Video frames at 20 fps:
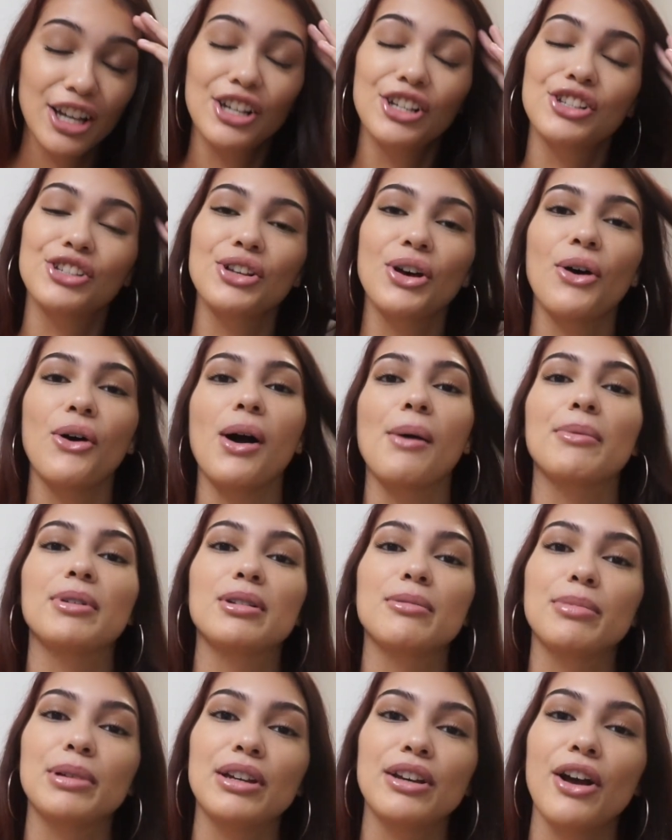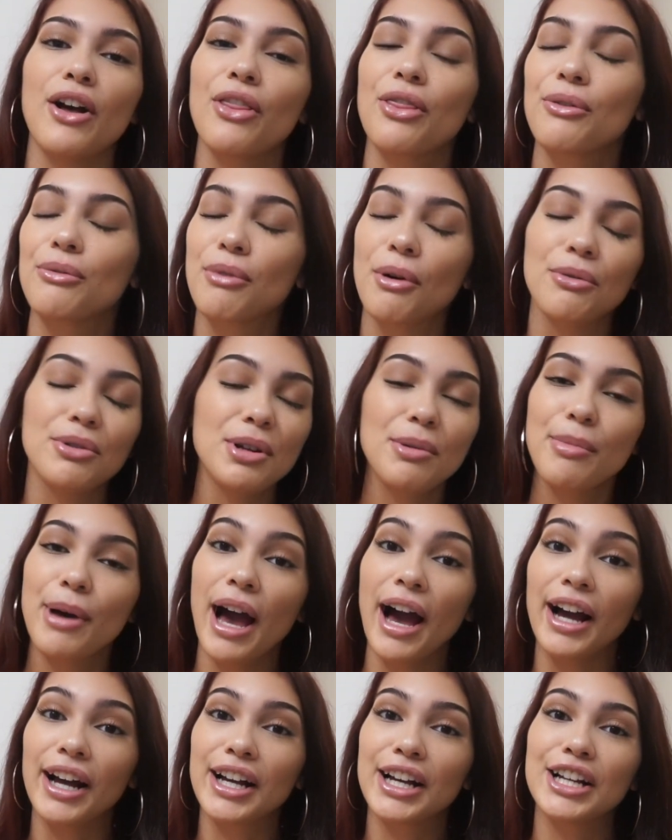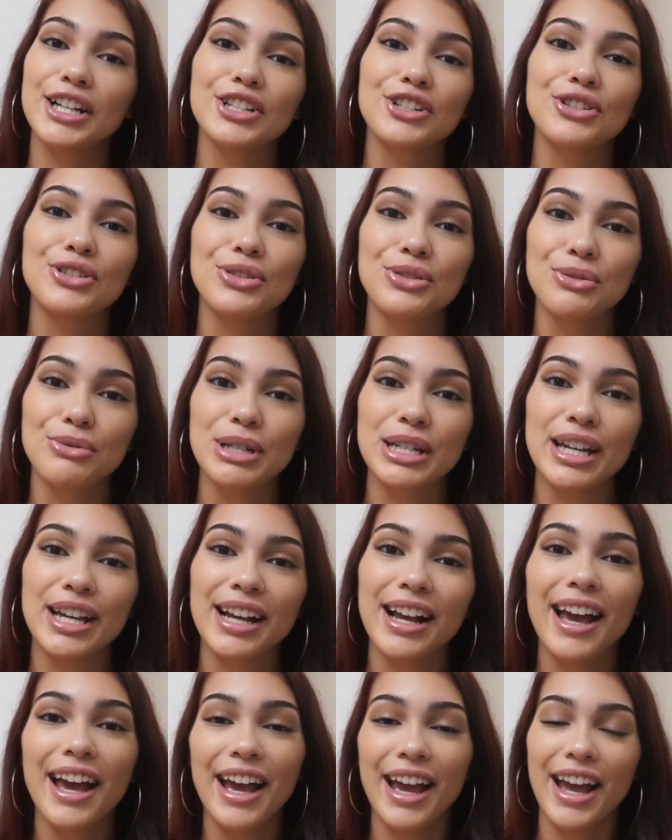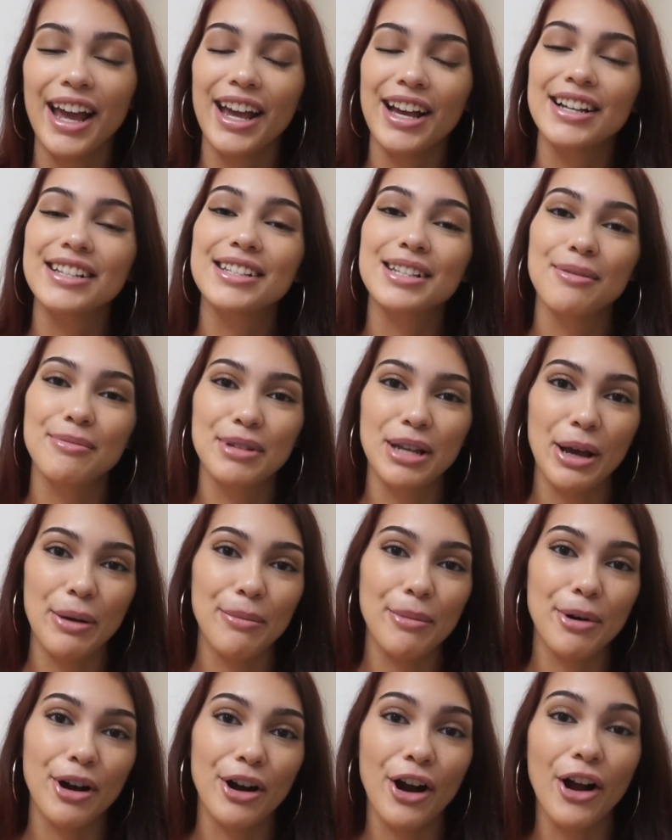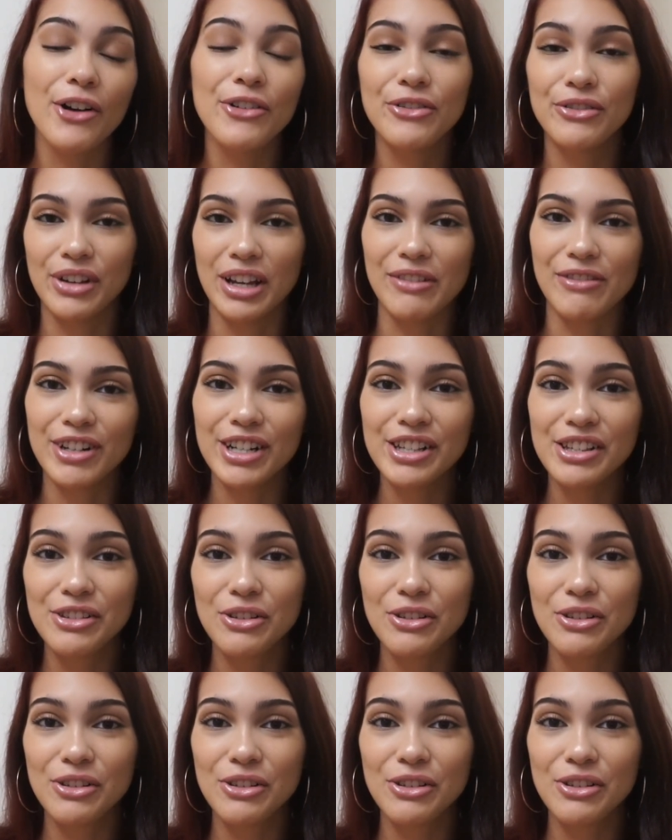So I'm going to be throwing it back and doing a September favorite.